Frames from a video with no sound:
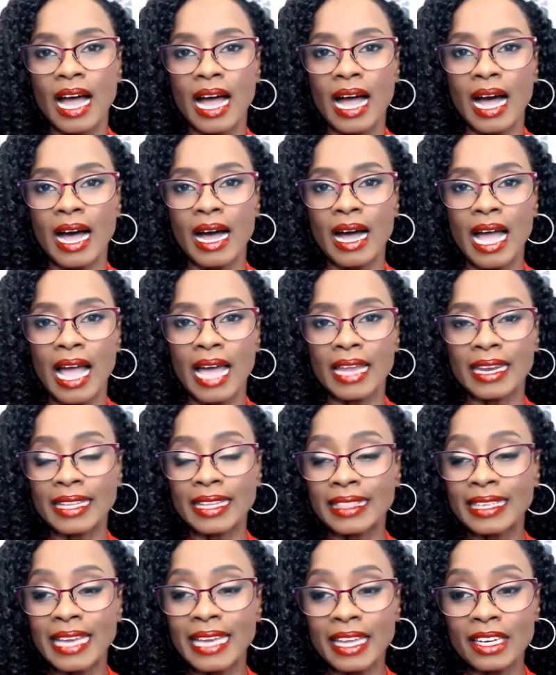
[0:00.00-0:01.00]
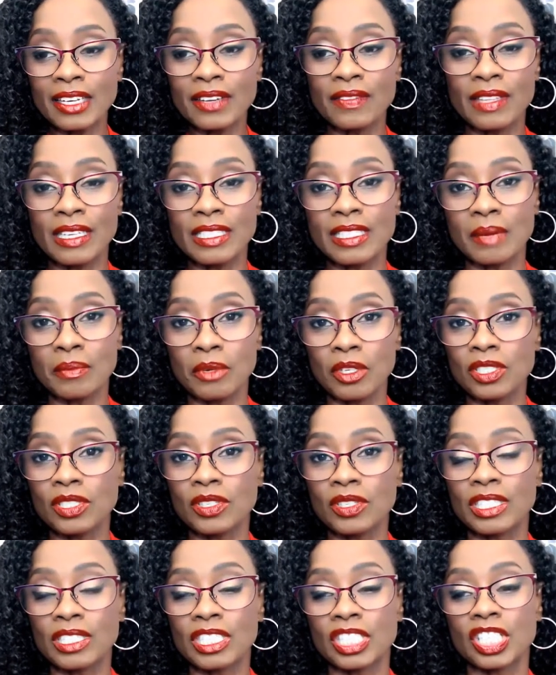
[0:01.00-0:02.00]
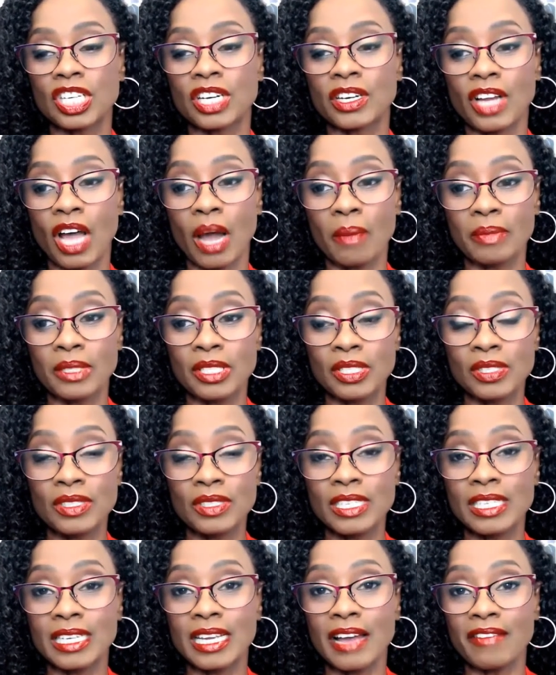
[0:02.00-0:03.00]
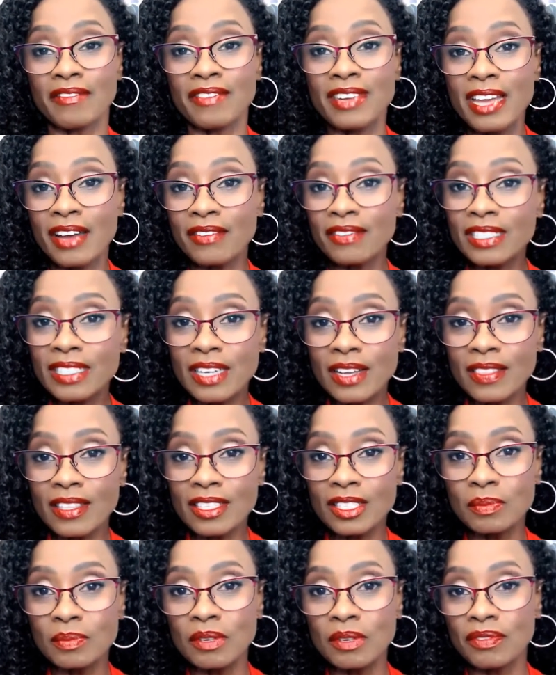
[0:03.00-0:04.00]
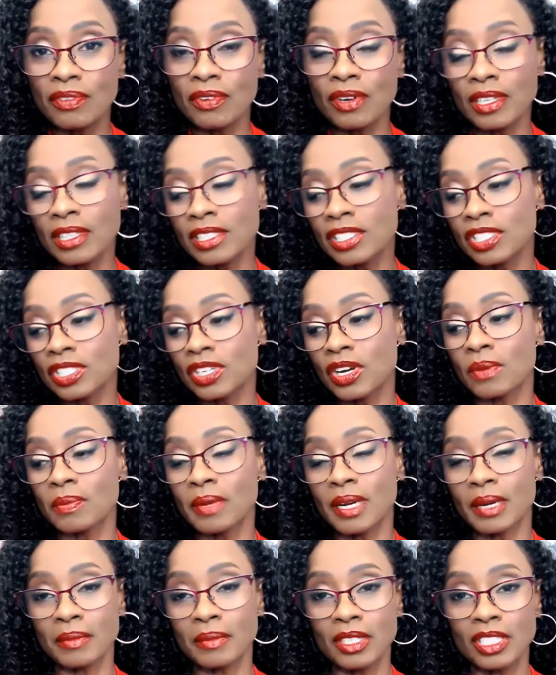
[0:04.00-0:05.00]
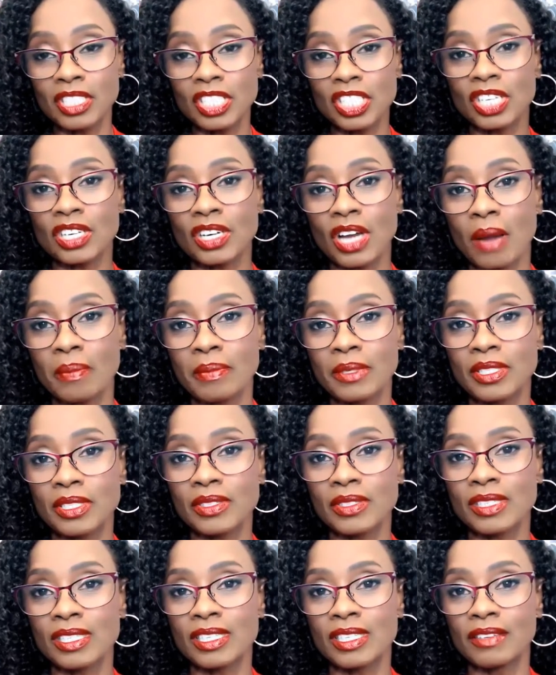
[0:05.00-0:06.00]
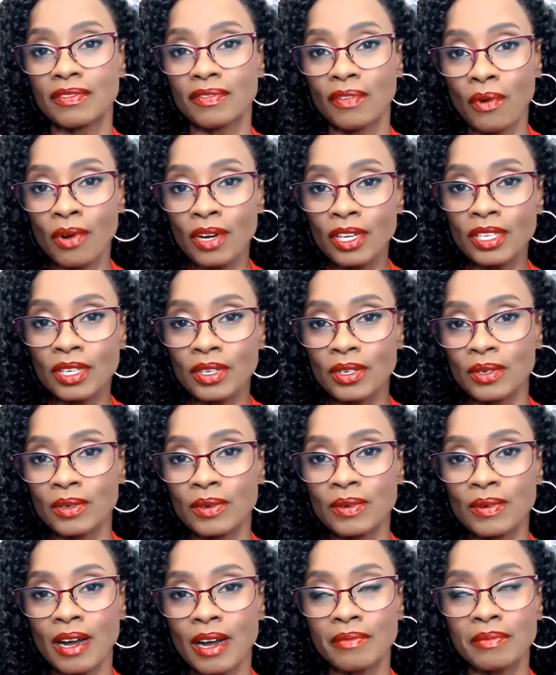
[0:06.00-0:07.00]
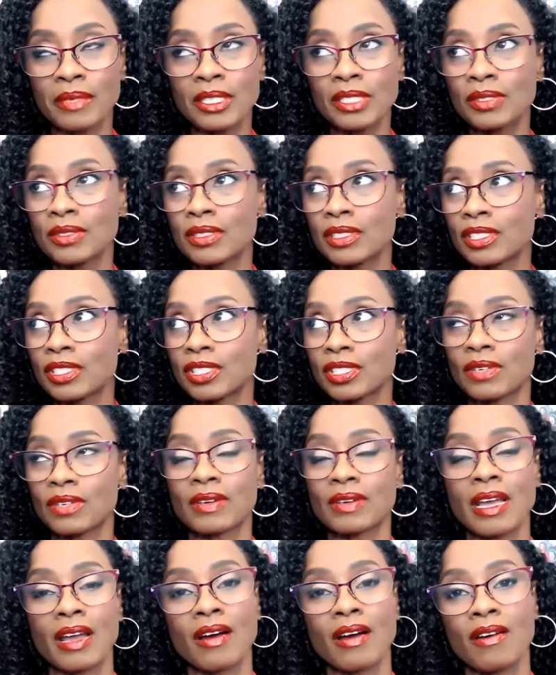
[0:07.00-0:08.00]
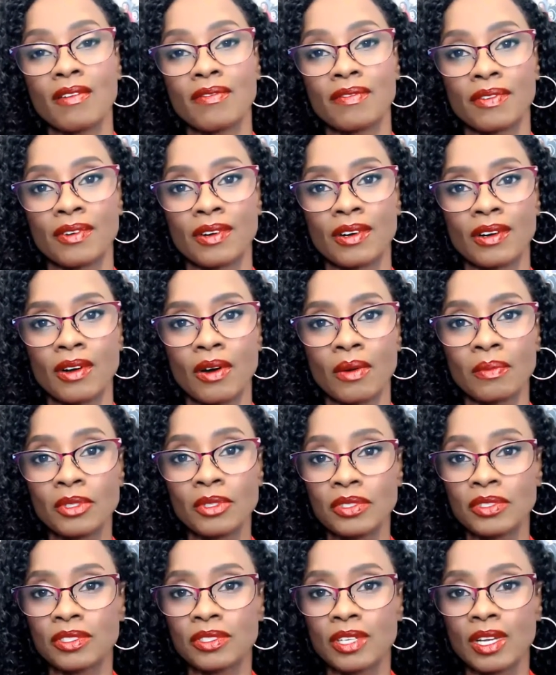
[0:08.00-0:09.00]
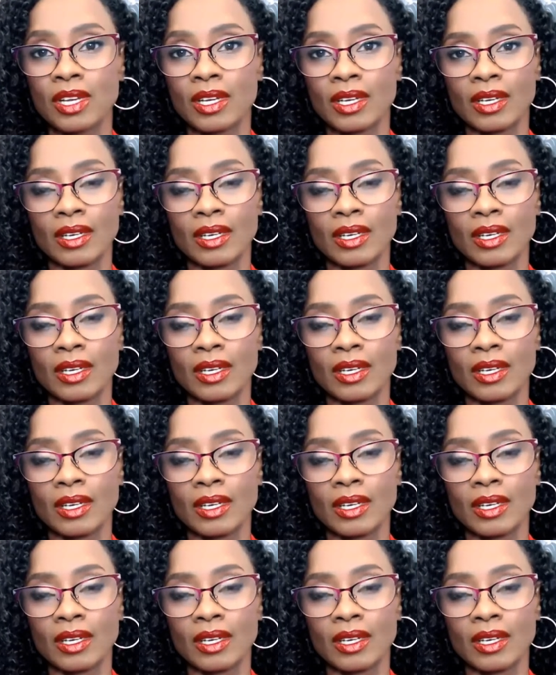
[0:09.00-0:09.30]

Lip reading: And at the end of this, I'm also going to share an opportunity. I've never done this before in the show, but I'm going to share an opportunity for you. I've been doing the show now for almost 3